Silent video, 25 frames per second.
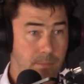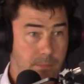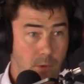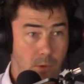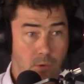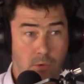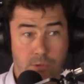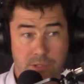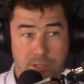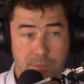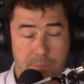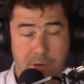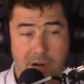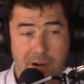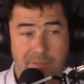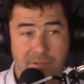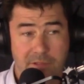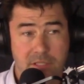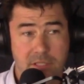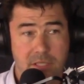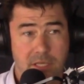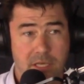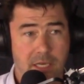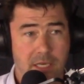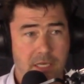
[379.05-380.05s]
or
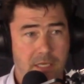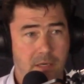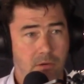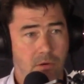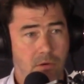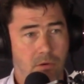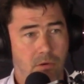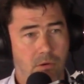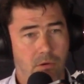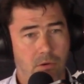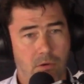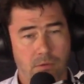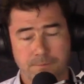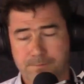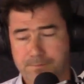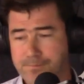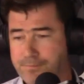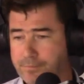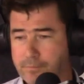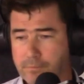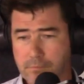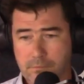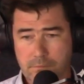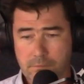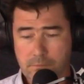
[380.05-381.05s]
depravity or
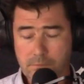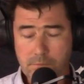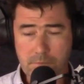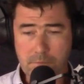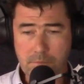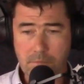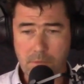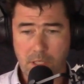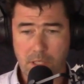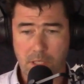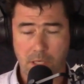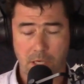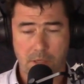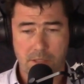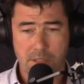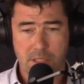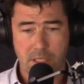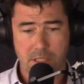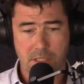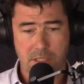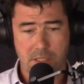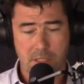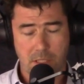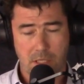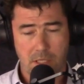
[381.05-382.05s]
you know
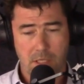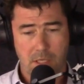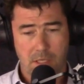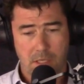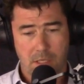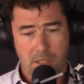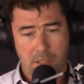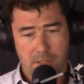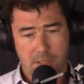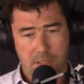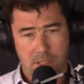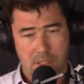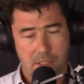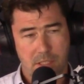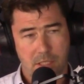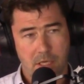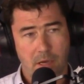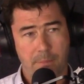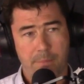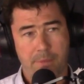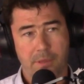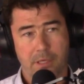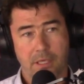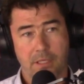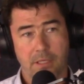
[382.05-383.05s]
just just the
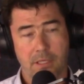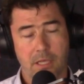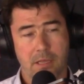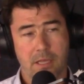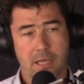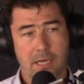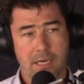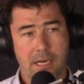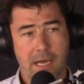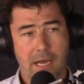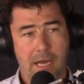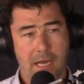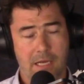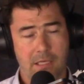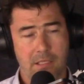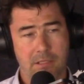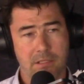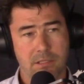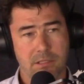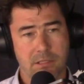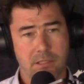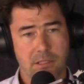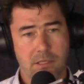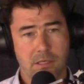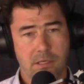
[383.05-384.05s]
upbringing that they'd had
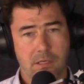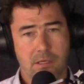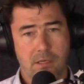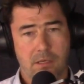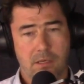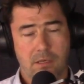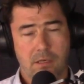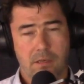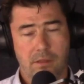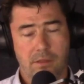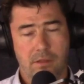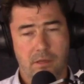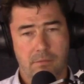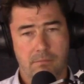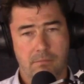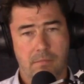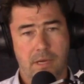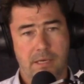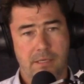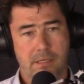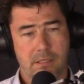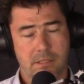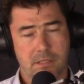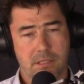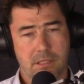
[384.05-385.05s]
that
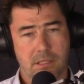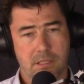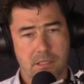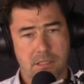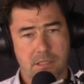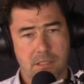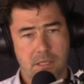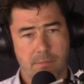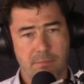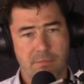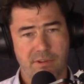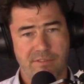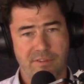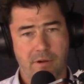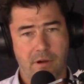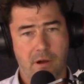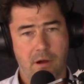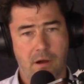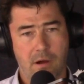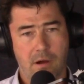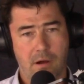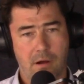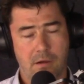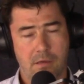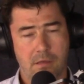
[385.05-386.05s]
meant that some of
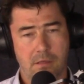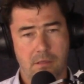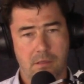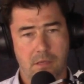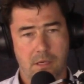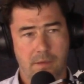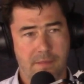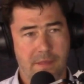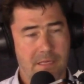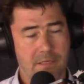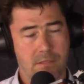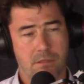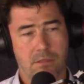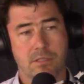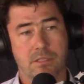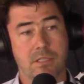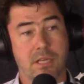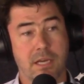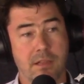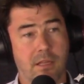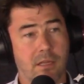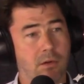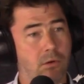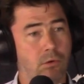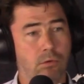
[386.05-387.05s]
our and that's not to
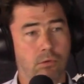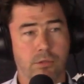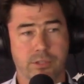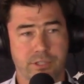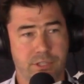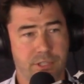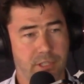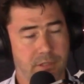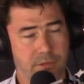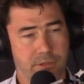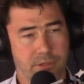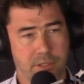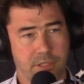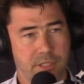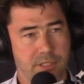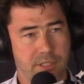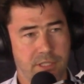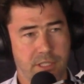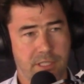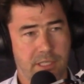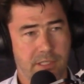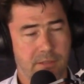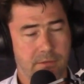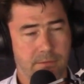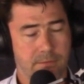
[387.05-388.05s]
say that all the children that she
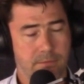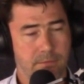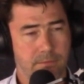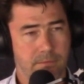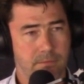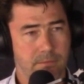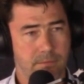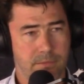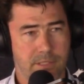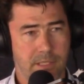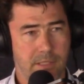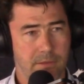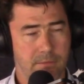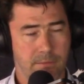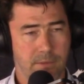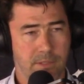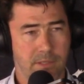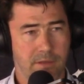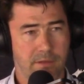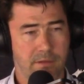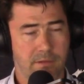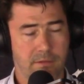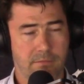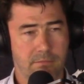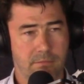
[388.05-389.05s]
dealt dealt
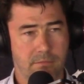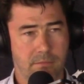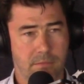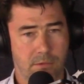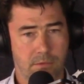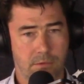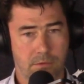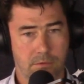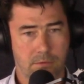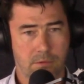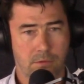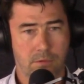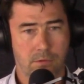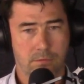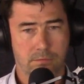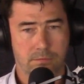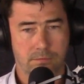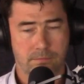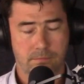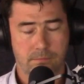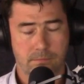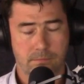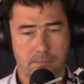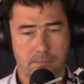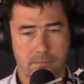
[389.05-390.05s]
with or, or
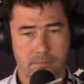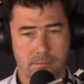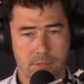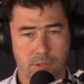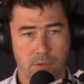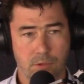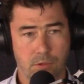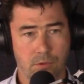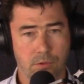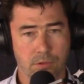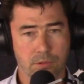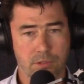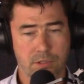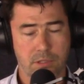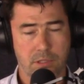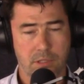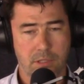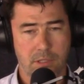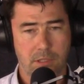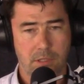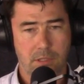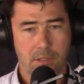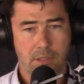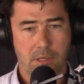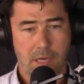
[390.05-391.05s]
taught
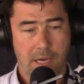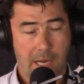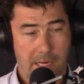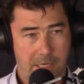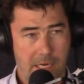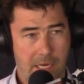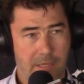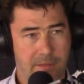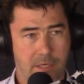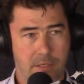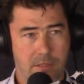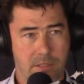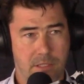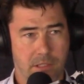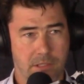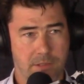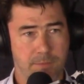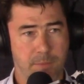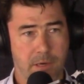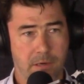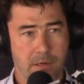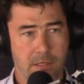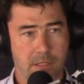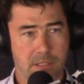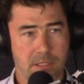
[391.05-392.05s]
had had those
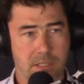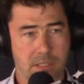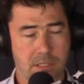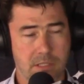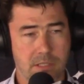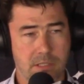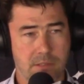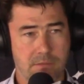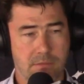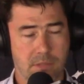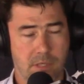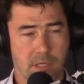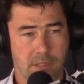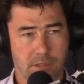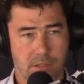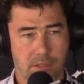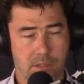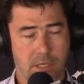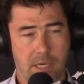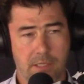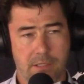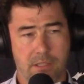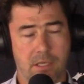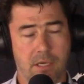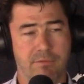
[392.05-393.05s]
experiences and
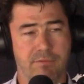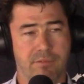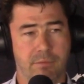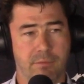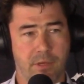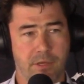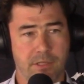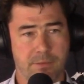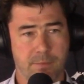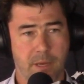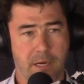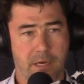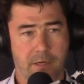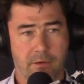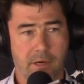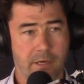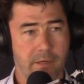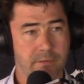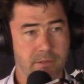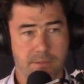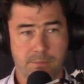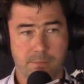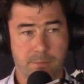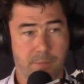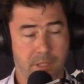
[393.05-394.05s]
had come from those
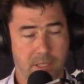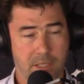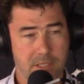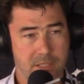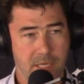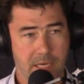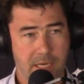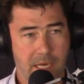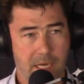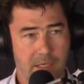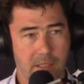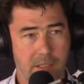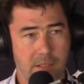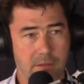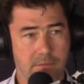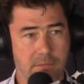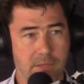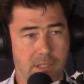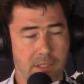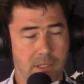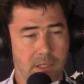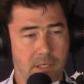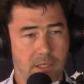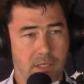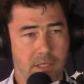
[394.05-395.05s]
backgrounds because they hadn't.
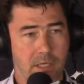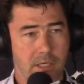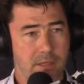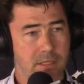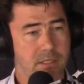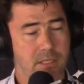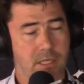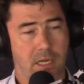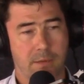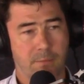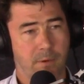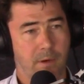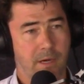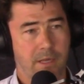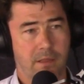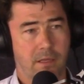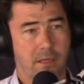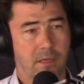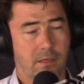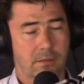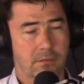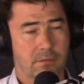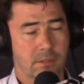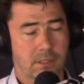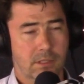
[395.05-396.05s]
In the same way
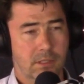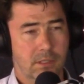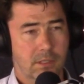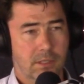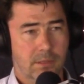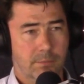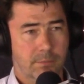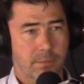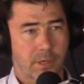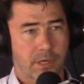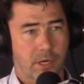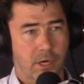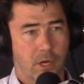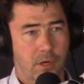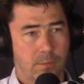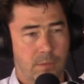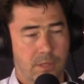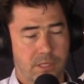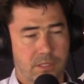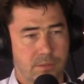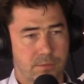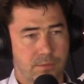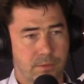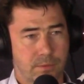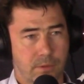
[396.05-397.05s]
that by no
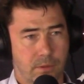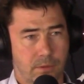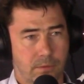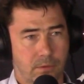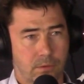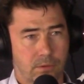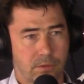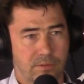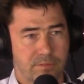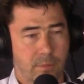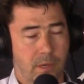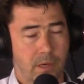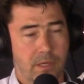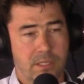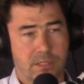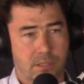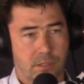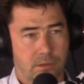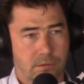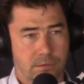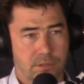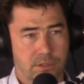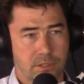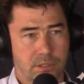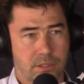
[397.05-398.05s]
means all of my
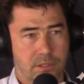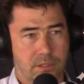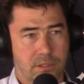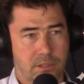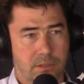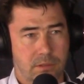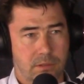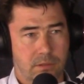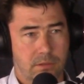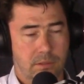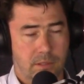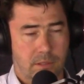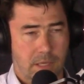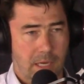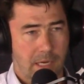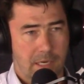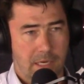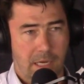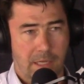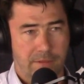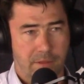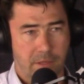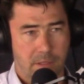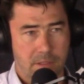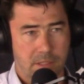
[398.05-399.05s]
soldiers had
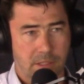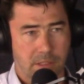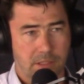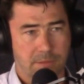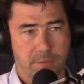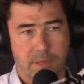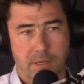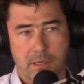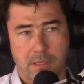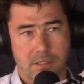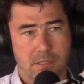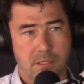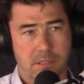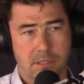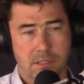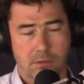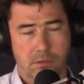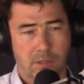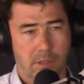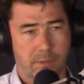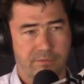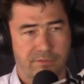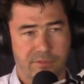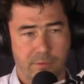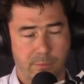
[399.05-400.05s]
had those experiences or
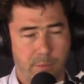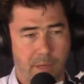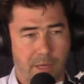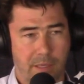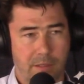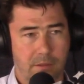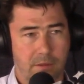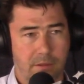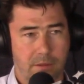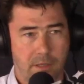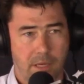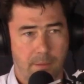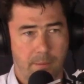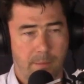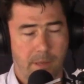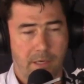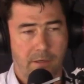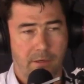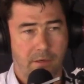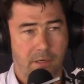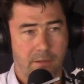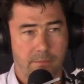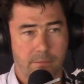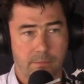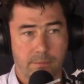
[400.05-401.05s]
come from back, that
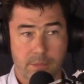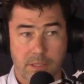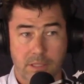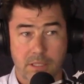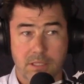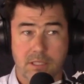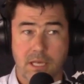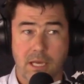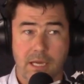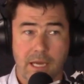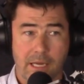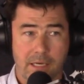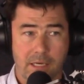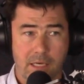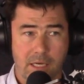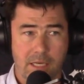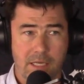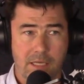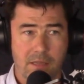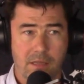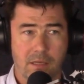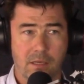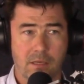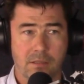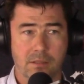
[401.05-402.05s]
background because they hadn't
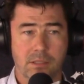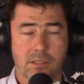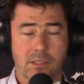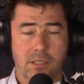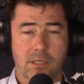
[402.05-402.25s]
either.